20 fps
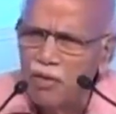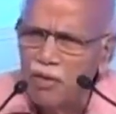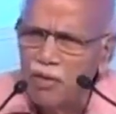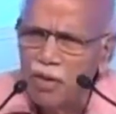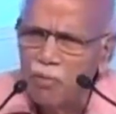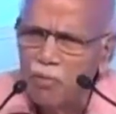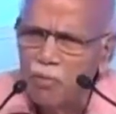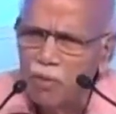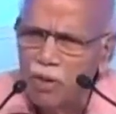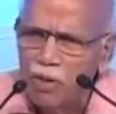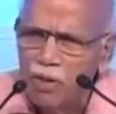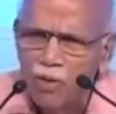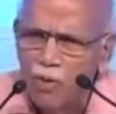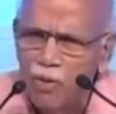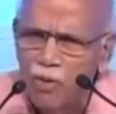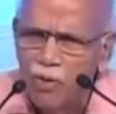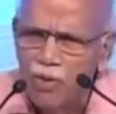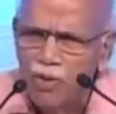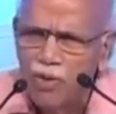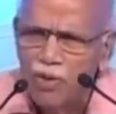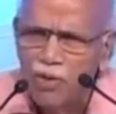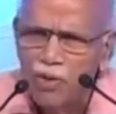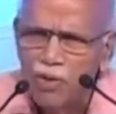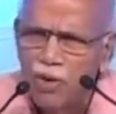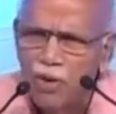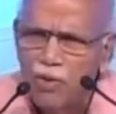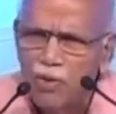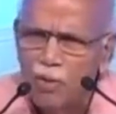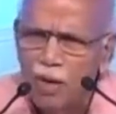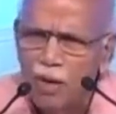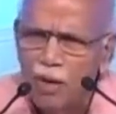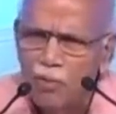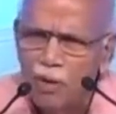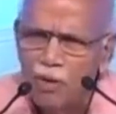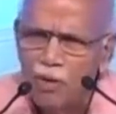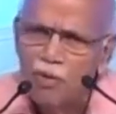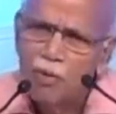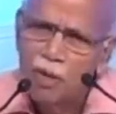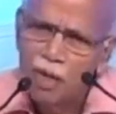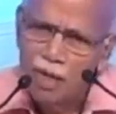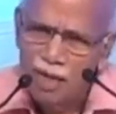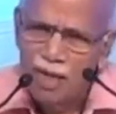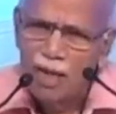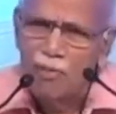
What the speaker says: No, you will not be happy. You will be unhappy.